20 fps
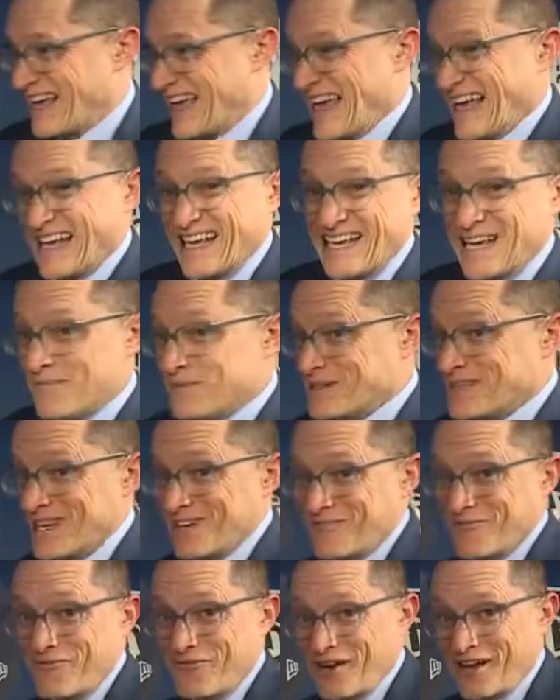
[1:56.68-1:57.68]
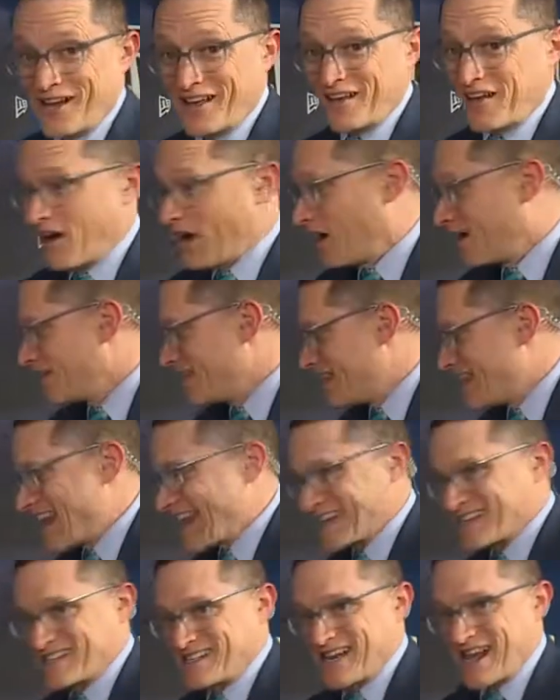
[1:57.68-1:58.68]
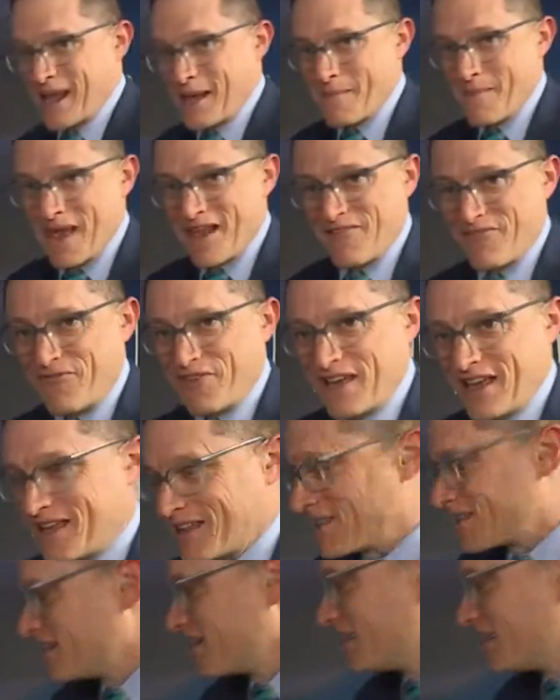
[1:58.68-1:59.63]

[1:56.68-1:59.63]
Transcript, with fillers: It keeps getting fun on the next day, May 5th.